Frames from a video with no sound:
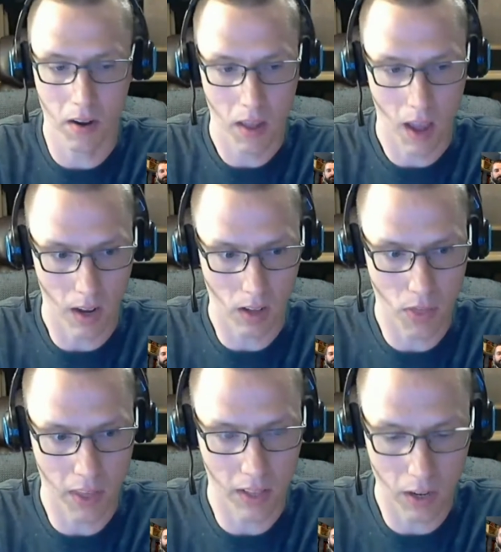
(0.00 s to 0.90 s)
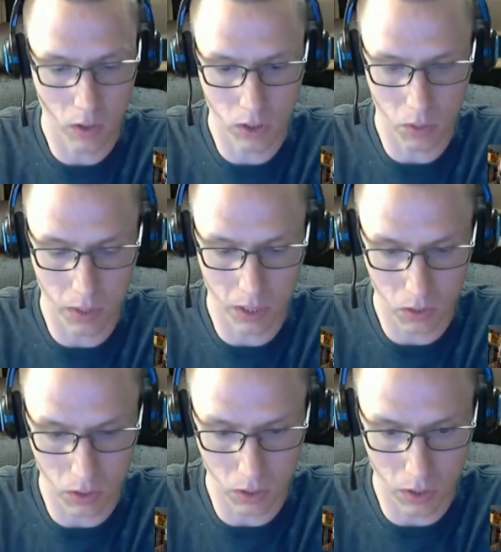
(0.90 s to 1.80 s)
Another thing I notice that the players will
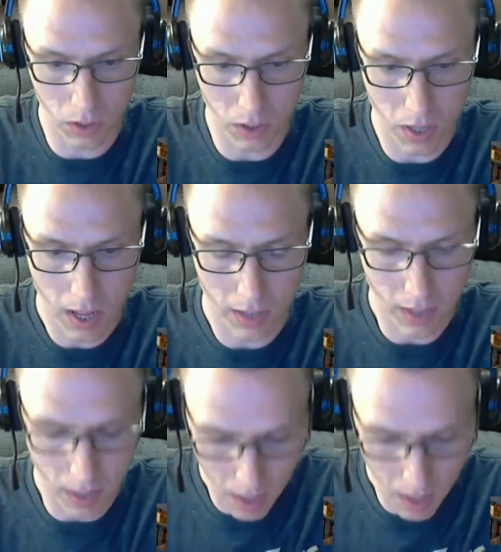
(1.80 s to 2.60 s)
learn is that